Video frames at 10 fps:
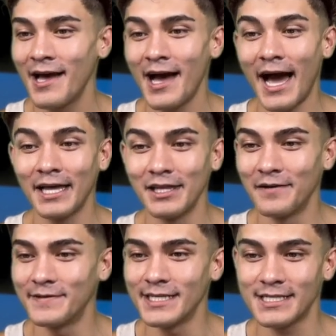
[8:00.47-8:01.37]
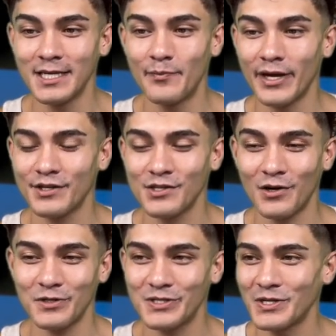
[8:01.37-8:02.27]
I love Disney
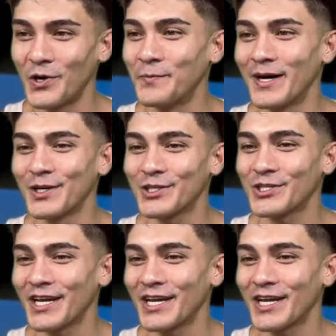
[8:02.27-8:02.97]
Pixar so much,